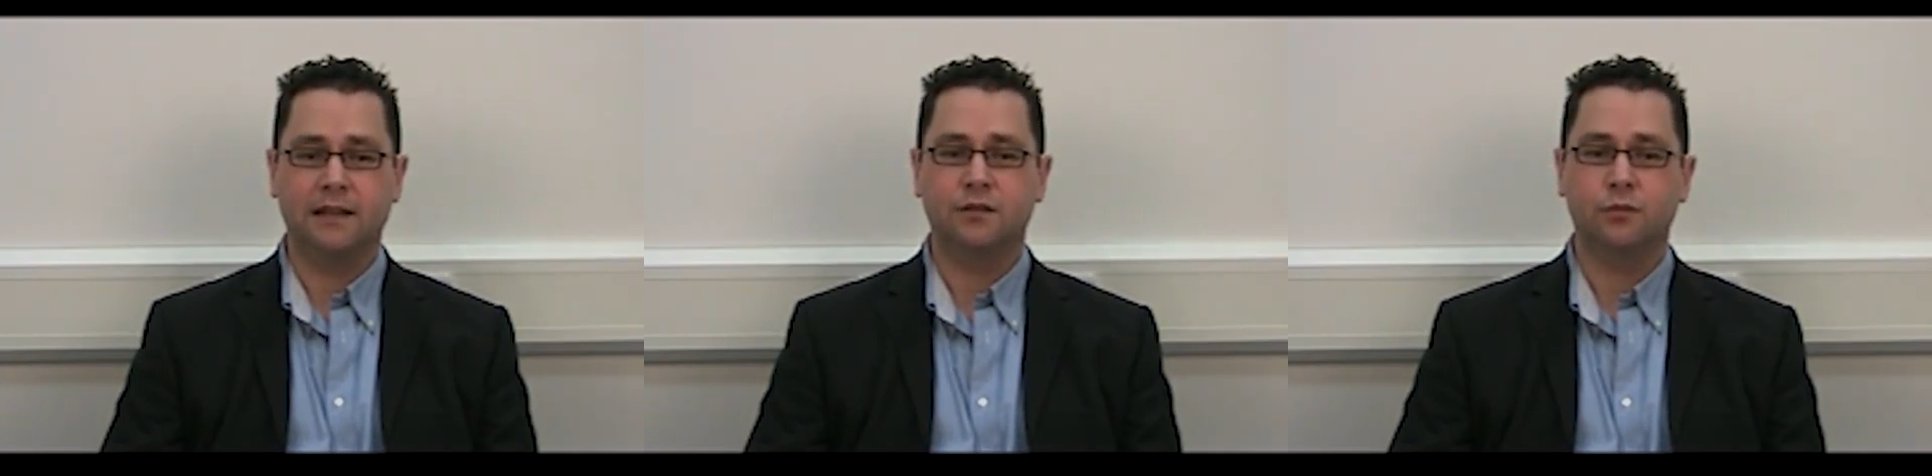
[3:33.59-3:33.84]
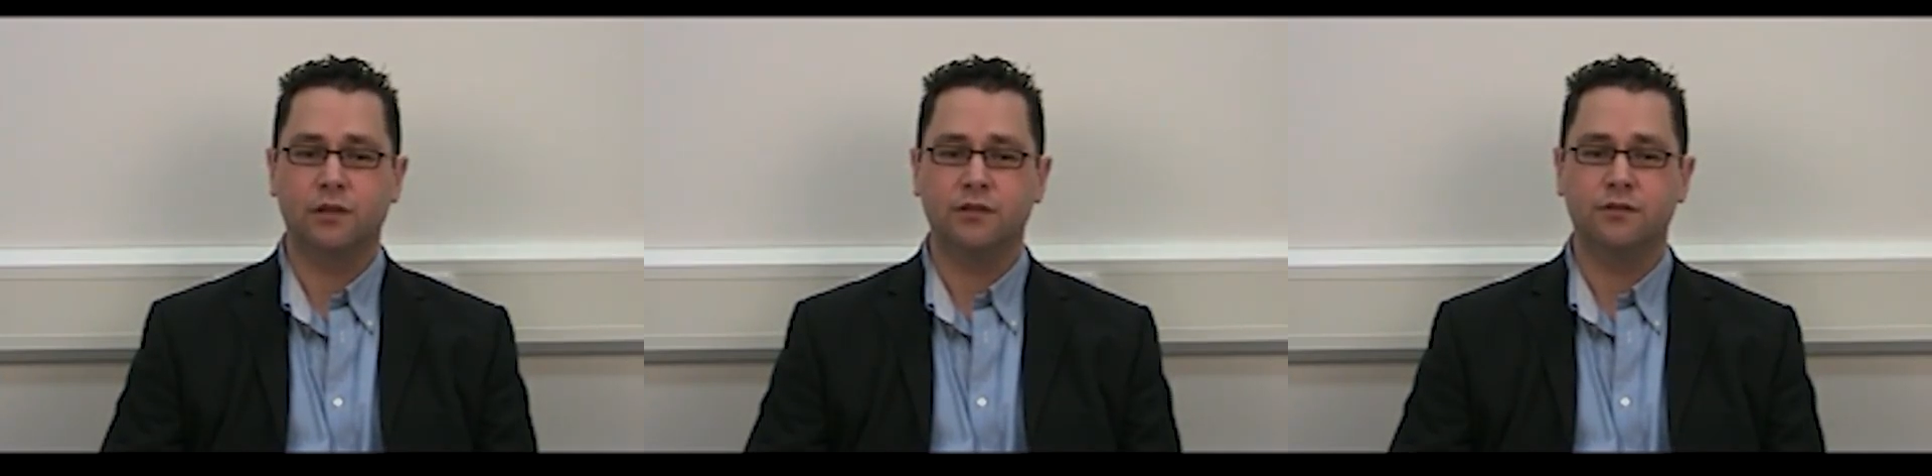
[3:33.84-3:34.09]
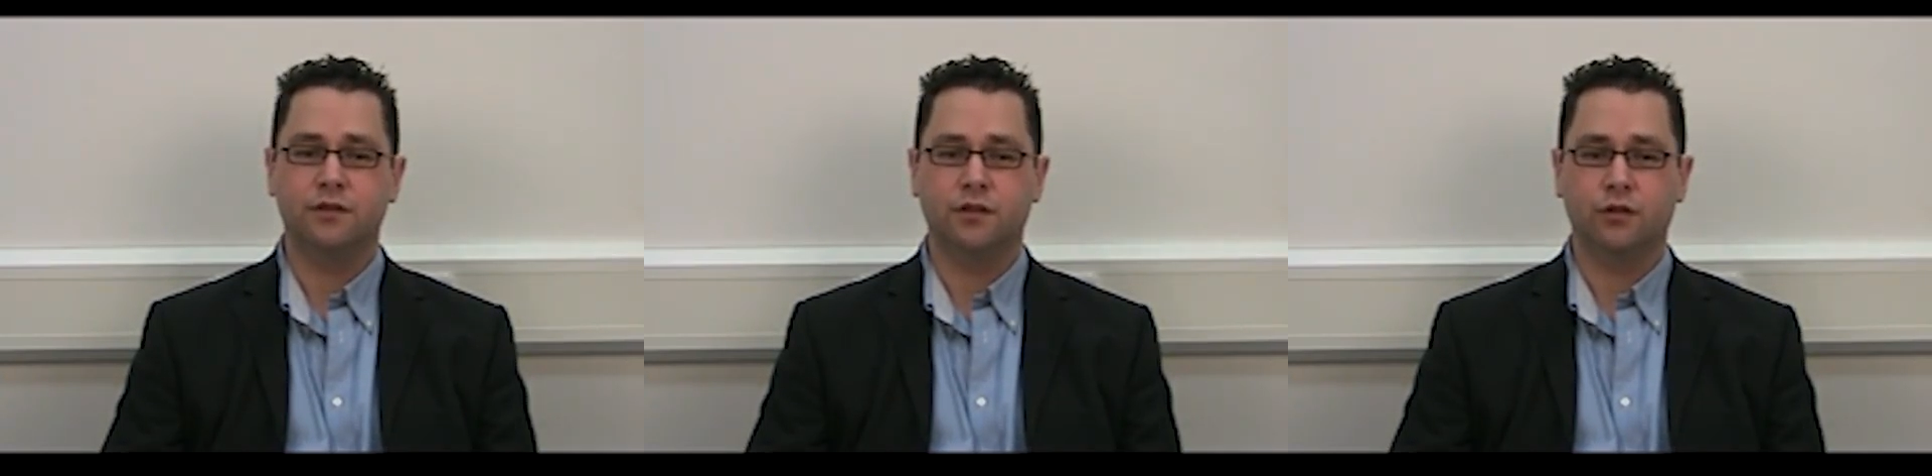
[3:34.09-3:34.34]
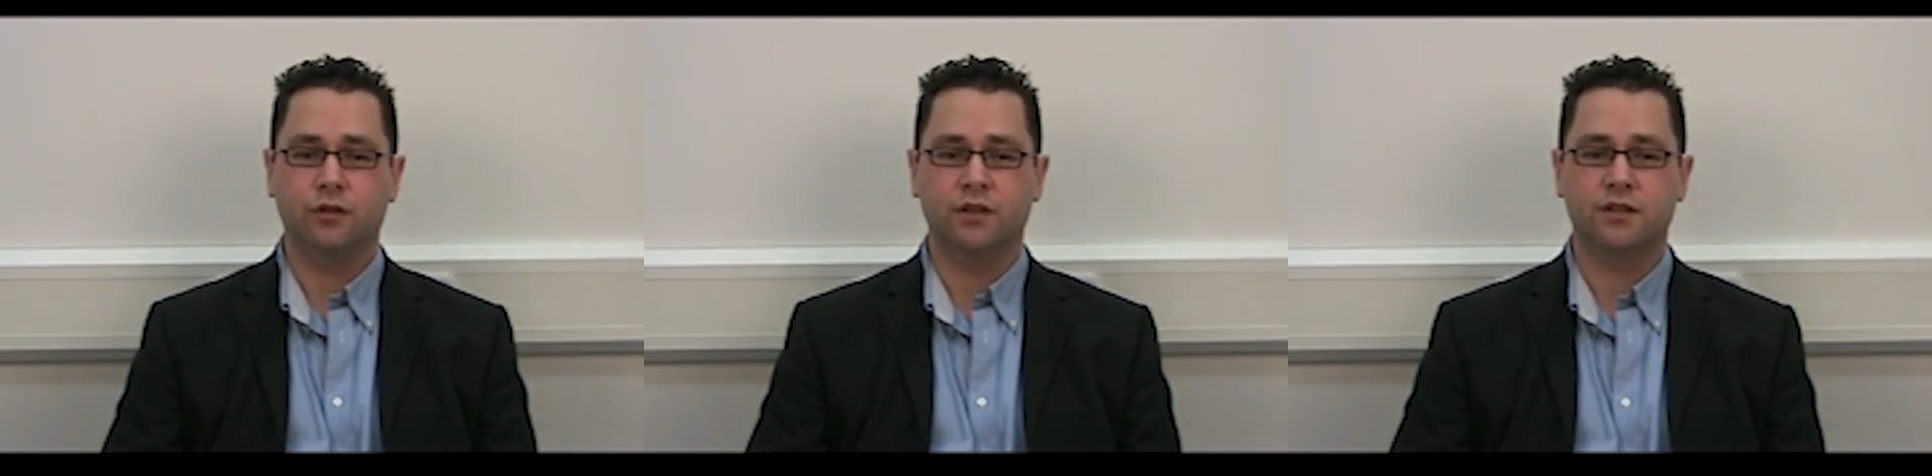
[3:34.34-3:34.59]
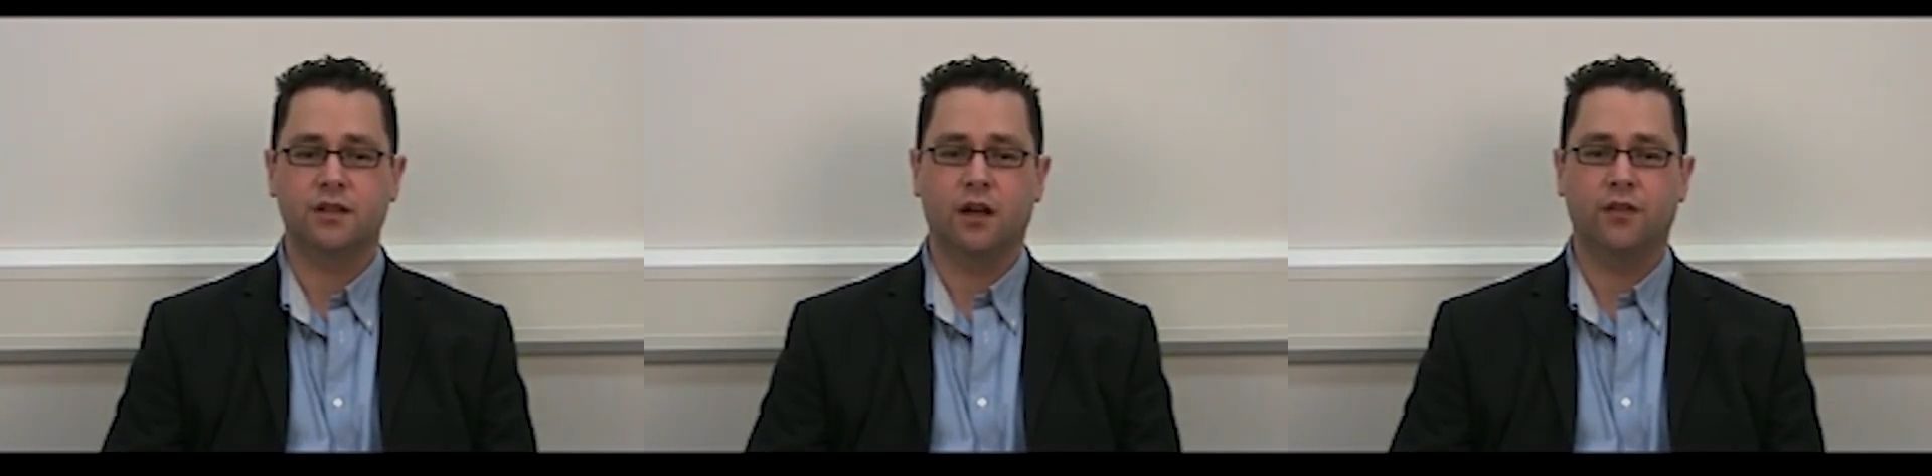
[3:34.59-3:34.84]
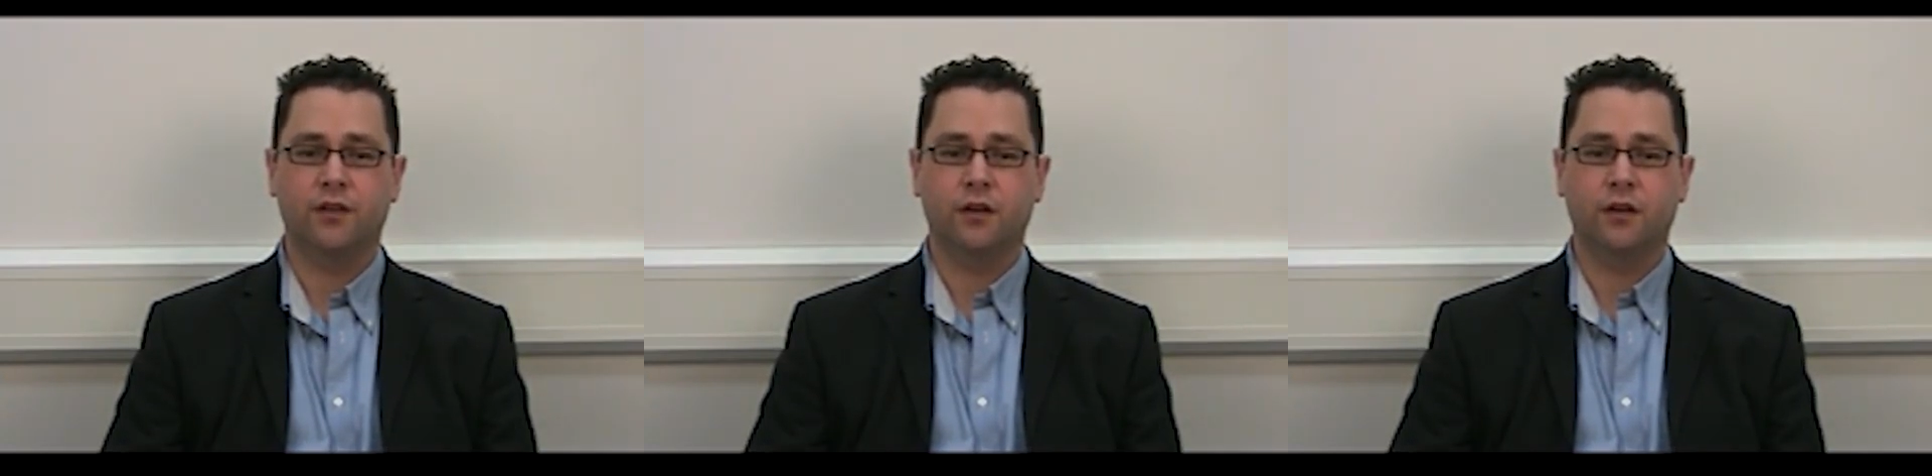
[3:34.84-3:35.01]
will use the units on their